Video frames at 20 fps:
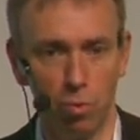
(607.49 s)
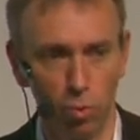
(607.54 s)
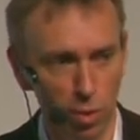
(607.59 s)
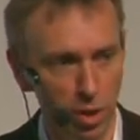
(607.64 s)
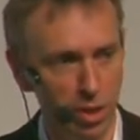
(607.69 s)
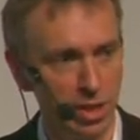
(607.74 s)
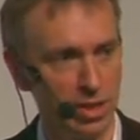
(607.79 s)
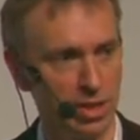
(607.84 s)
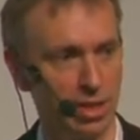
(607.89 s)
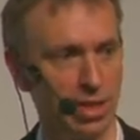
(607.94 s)

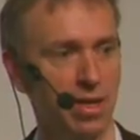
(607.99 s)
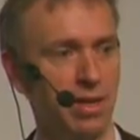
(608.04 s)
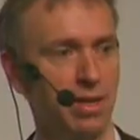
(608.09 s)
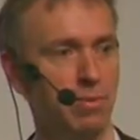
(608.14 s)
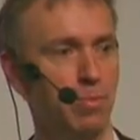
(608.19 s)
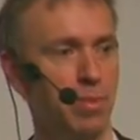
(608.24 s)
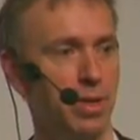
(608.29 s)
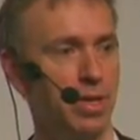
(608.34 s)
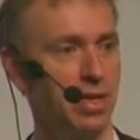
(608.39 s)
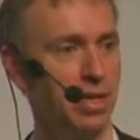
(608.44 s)

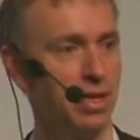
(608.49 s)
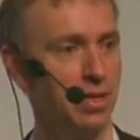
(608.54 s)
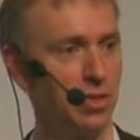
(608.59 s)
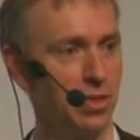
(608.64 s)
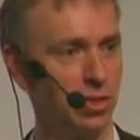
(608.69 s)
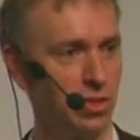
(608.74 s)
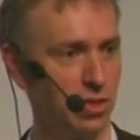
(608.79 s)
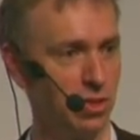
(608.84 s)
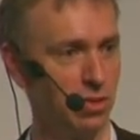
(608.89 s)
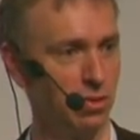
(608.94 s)
retype it into
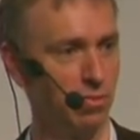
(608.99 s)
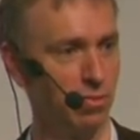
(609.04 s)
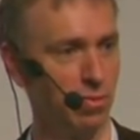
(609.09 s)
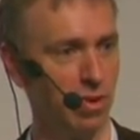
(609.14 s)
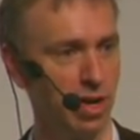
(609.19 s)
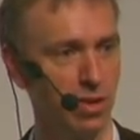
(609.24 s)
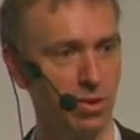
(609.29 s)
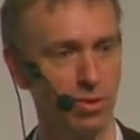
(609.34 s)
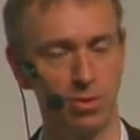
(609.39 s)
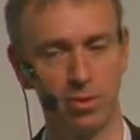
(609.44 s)
student
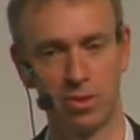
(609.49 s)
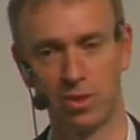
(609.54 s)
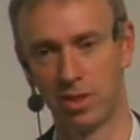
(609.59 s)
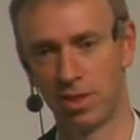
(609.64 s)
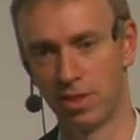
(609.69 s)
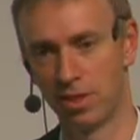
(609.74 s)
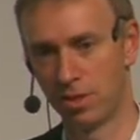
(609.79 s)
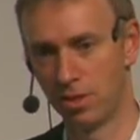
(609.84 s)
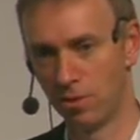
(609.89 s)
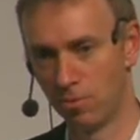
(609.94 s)
record
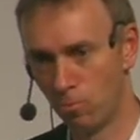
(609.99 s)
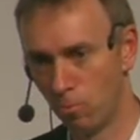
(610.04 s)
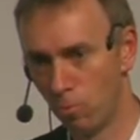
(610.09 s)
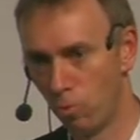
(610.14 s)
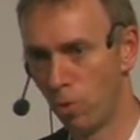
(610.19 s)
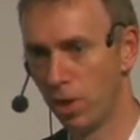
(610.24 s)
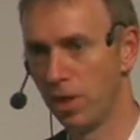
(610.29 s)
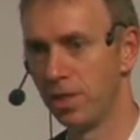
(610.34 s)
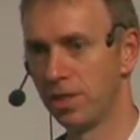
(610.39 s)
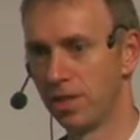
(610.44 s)
system,
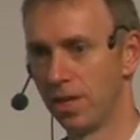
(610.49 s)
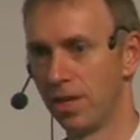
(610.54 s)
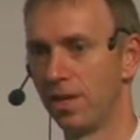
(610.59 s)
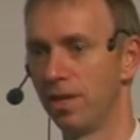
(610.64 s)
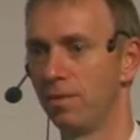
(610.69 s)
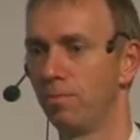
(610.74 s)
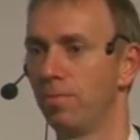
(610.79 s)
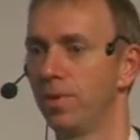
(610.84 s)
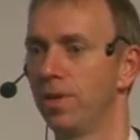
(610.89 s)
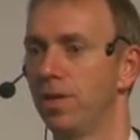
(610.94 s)

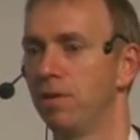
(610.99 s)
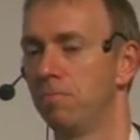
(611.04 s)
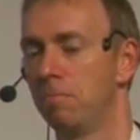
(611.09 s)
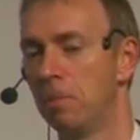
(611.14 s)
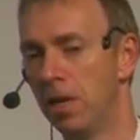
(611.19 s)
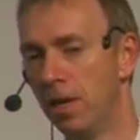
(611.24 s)
retype it